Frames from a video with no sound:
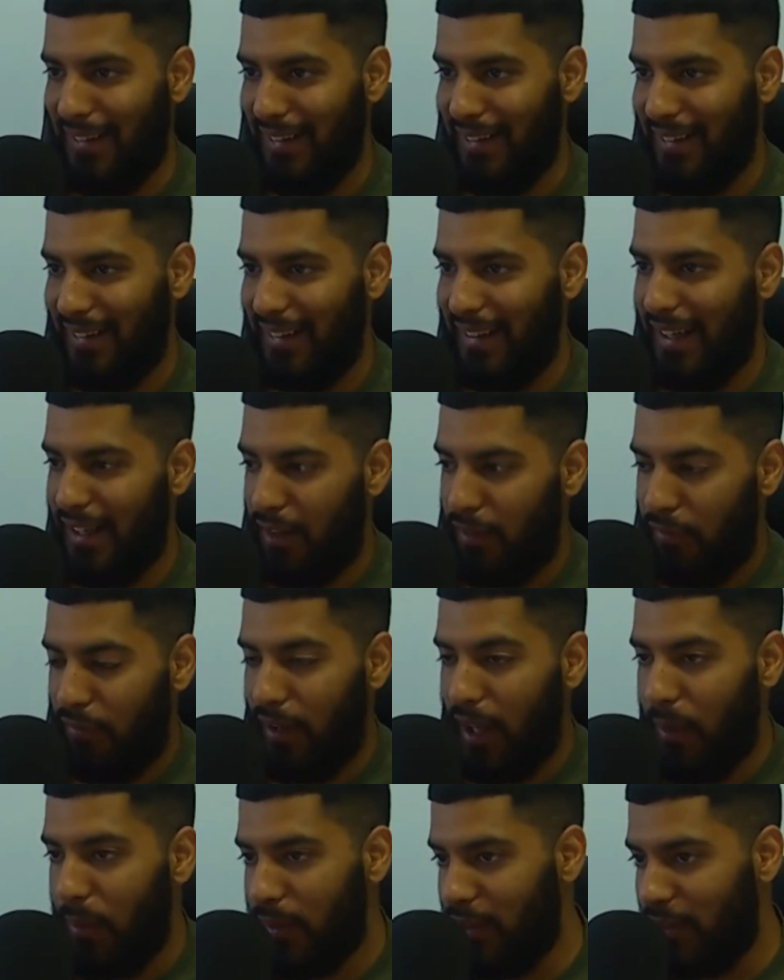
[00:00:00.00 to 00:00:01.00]
Like the
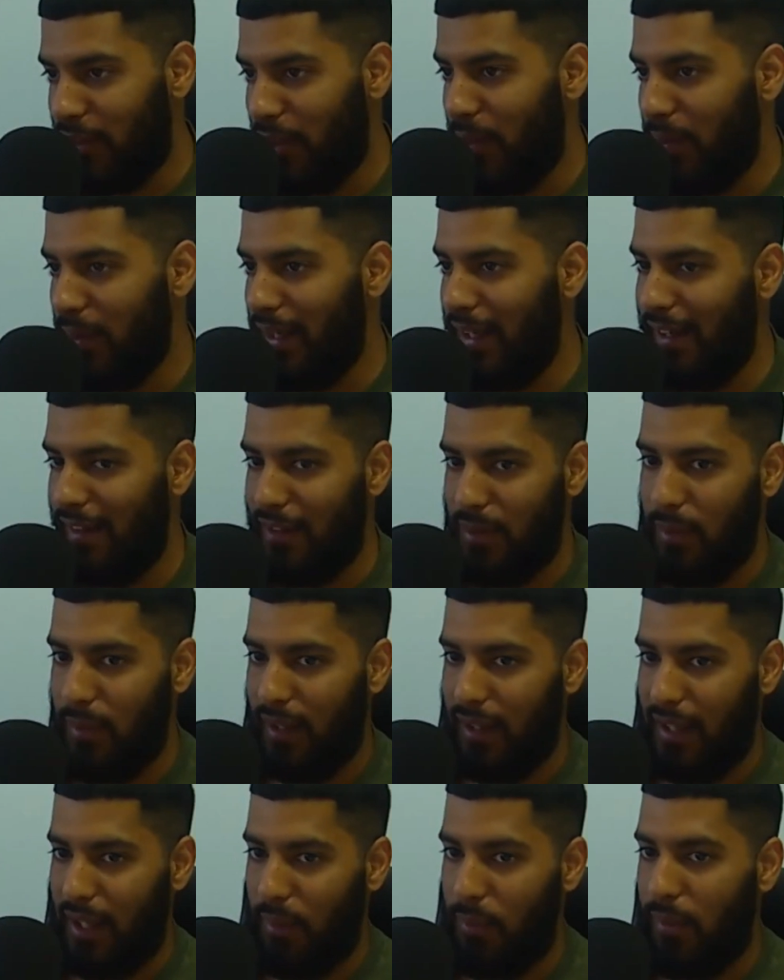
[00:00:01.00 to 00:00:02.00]
flowers are growing here as well.
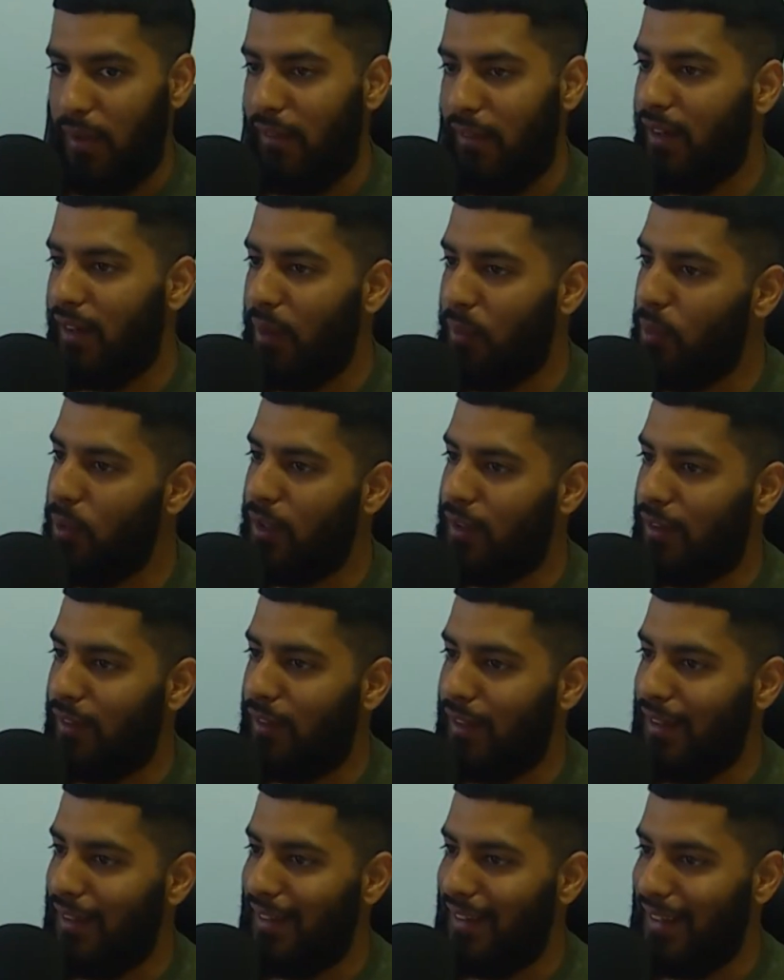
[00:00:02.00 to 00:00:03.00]
Like wherever I water
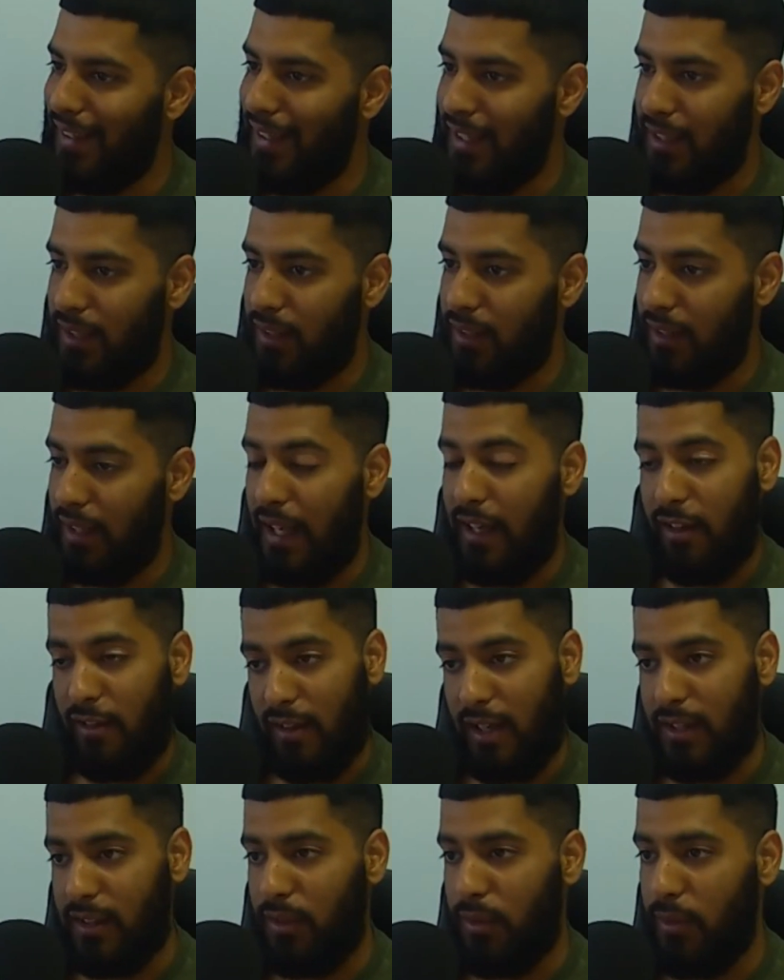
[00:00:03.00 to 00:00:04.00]
it, it's like
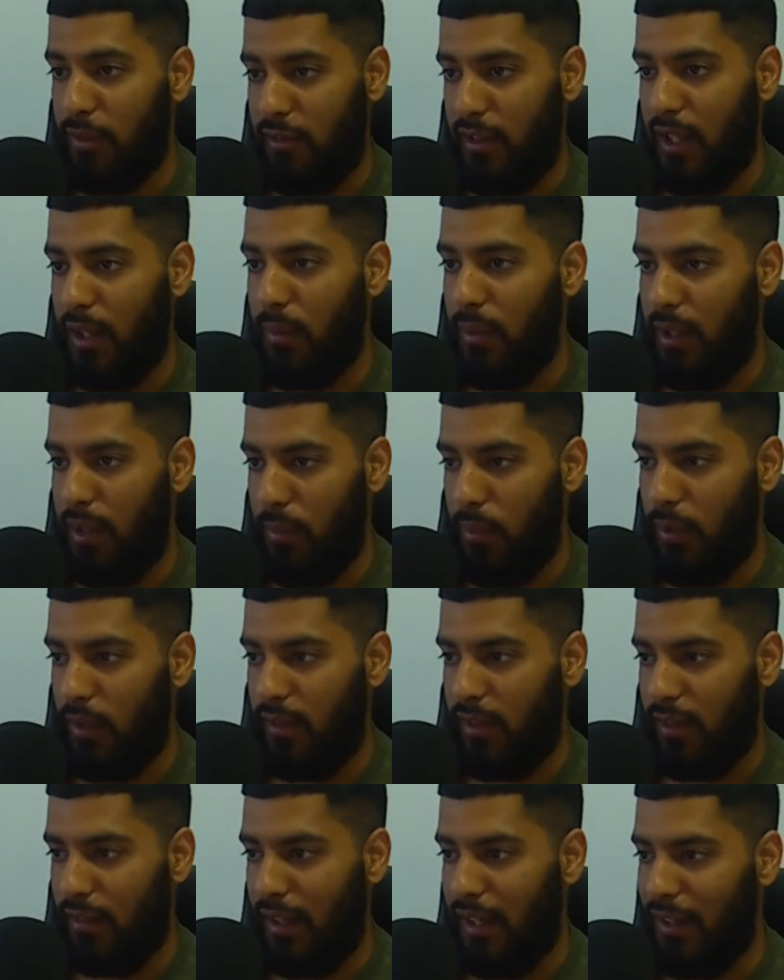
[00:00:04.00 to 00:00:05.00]
grass is always greener where you
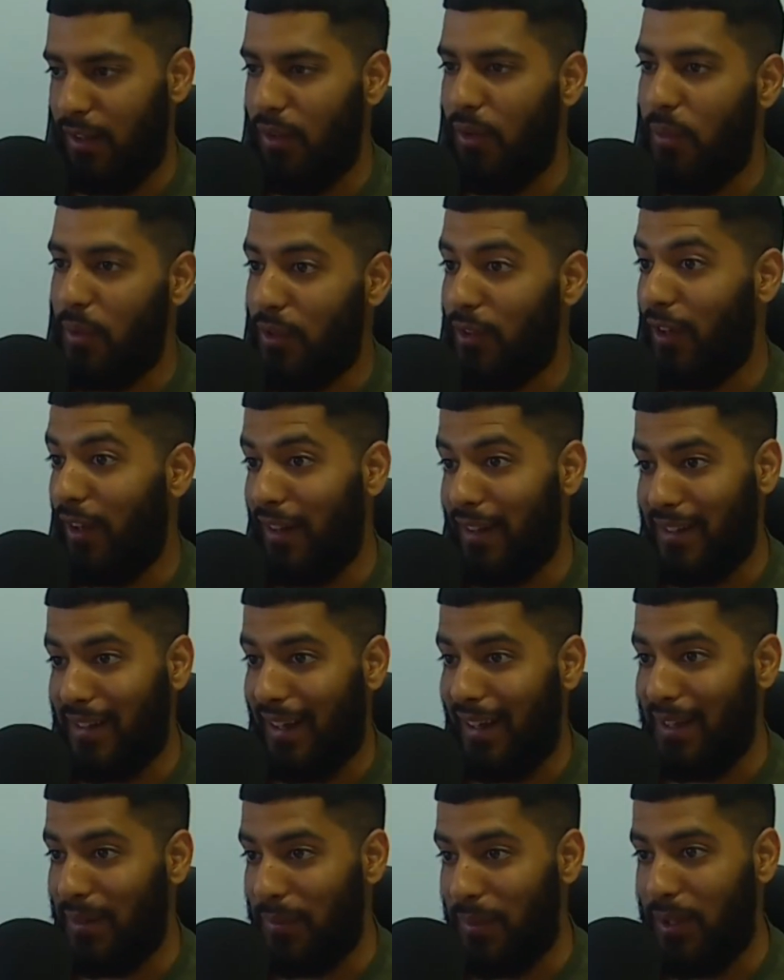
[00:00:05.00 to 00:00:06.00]
water it, right? Not always on the other
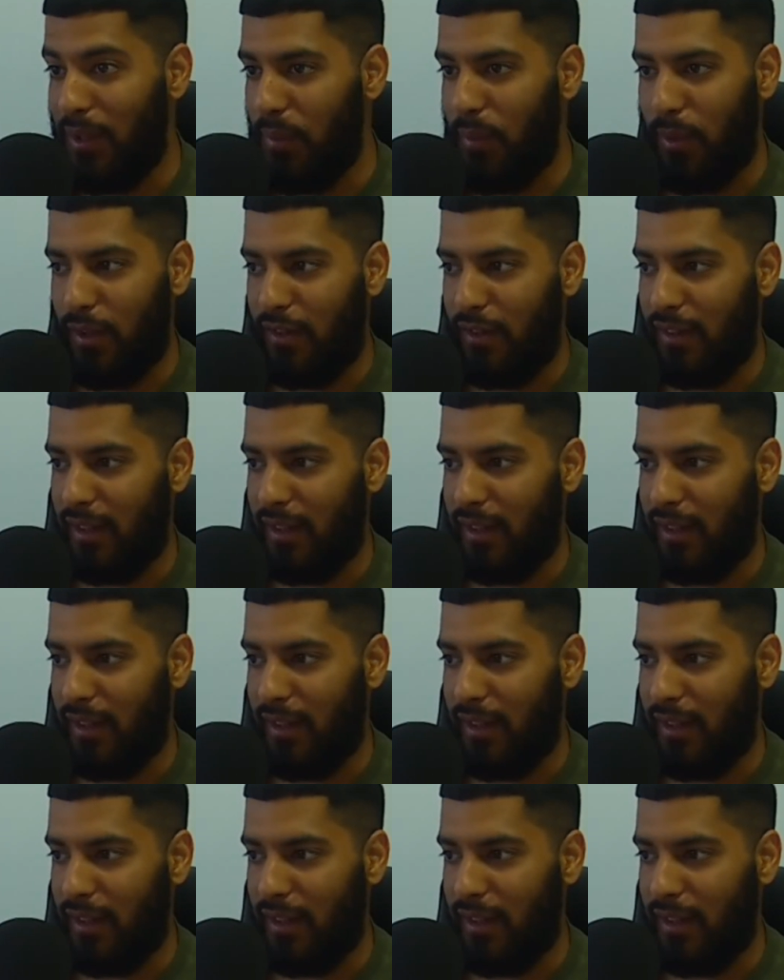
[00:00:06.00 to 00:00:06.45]
side, it's where you water it.